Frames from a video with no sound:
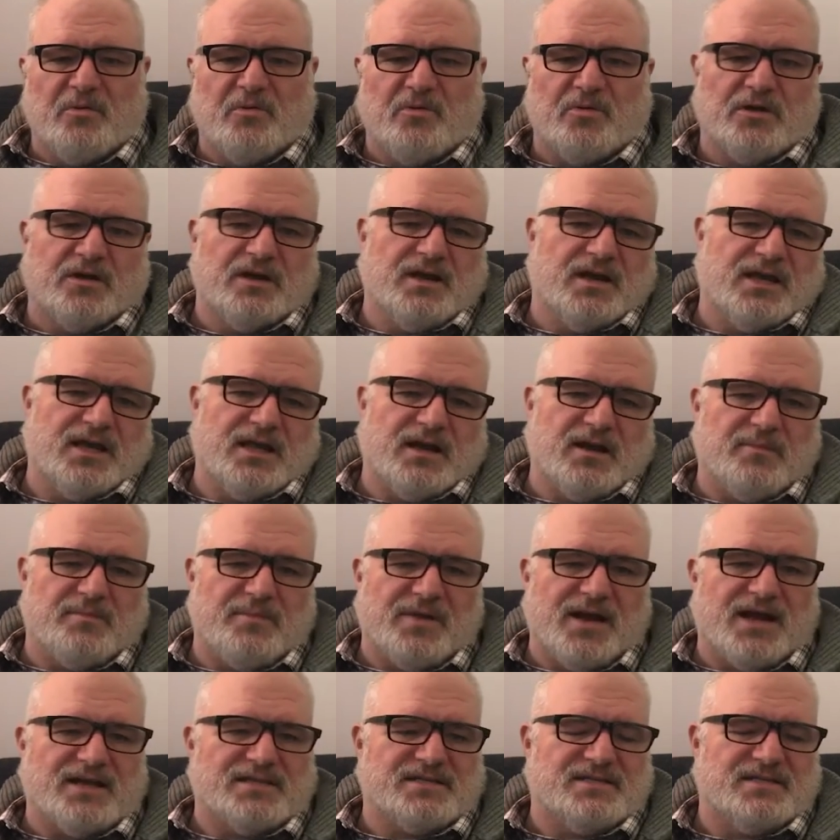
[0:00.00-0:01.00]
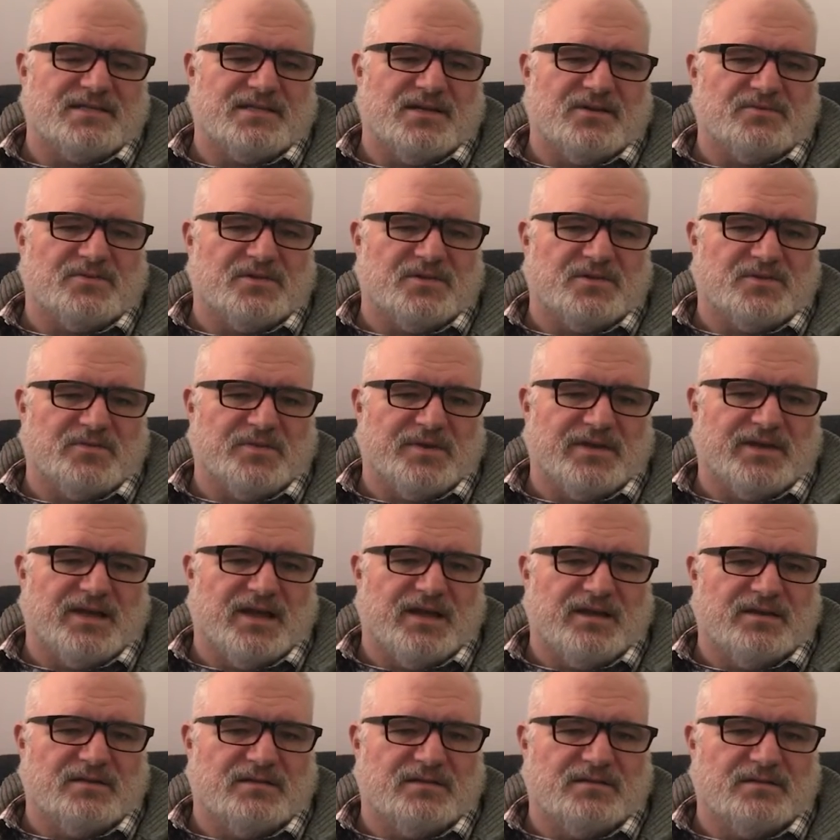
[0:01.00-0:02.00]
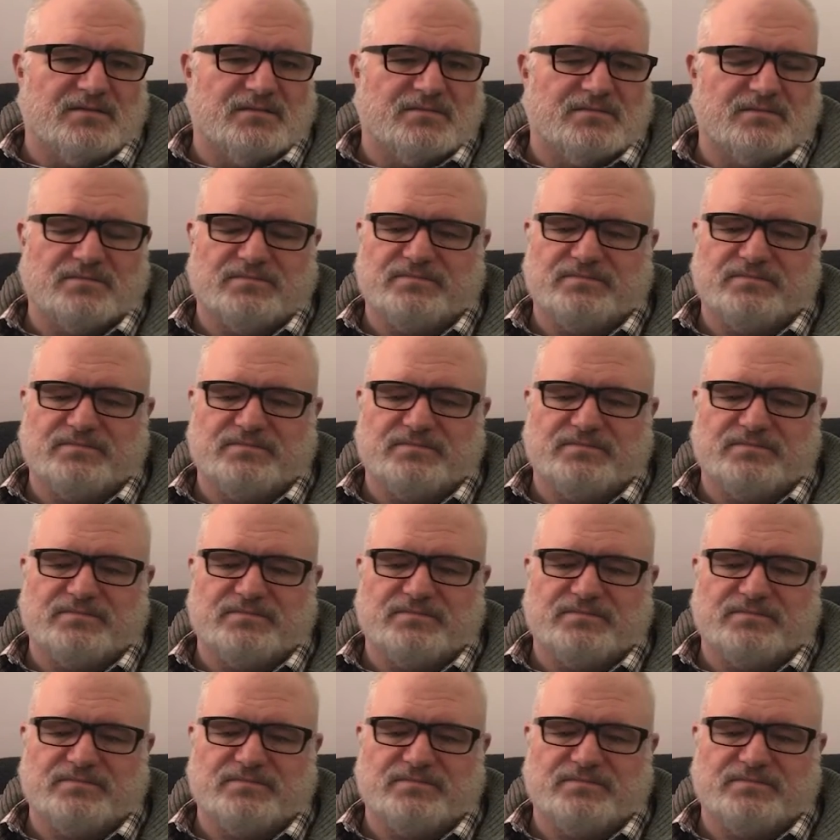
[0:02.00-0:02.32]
we're going to get our boxes out this weekend.